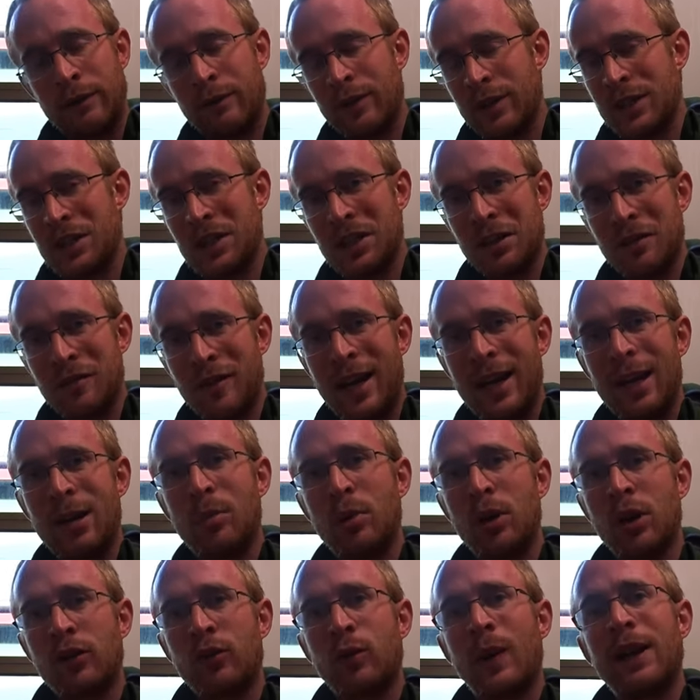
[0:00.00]
if it's still
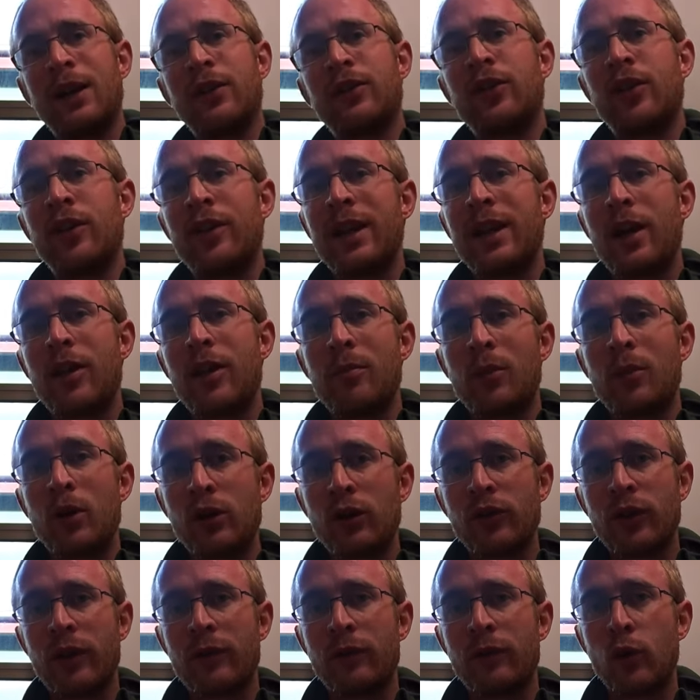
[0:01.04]
available, as well as to the other
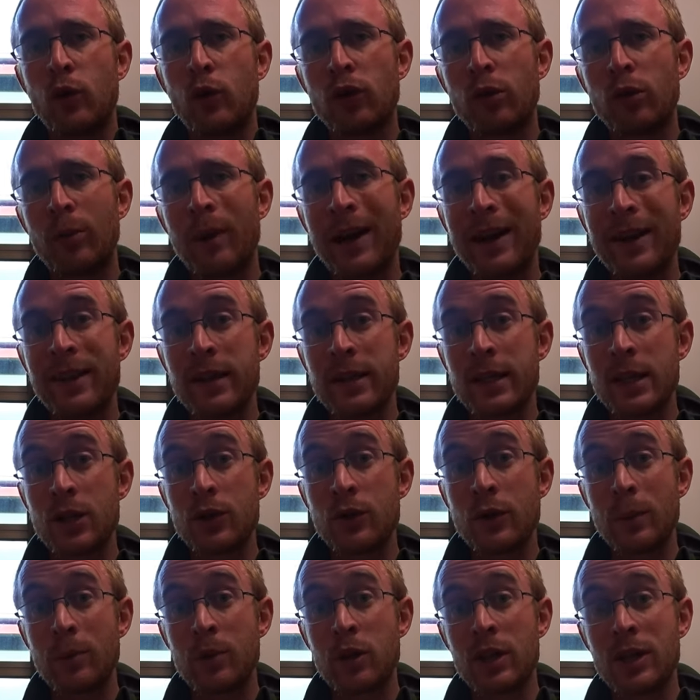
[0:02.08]
models I've talked about in the
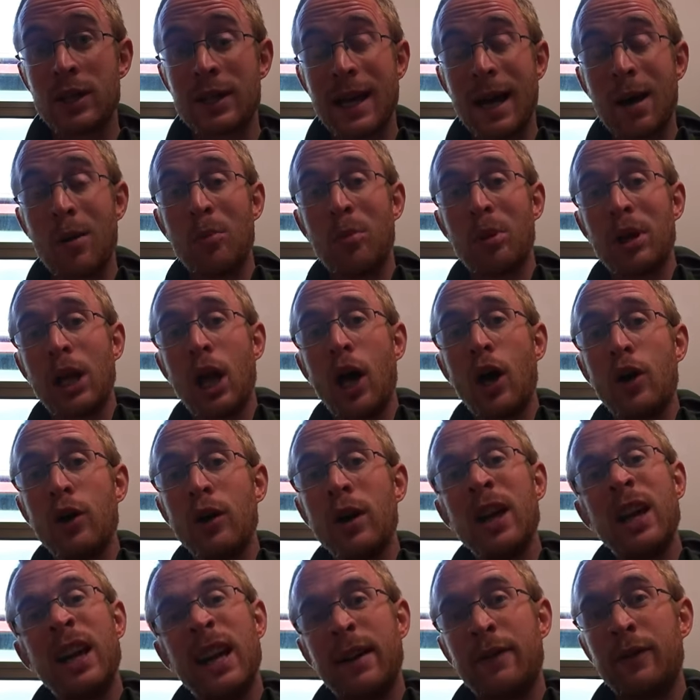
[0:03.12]
description down below.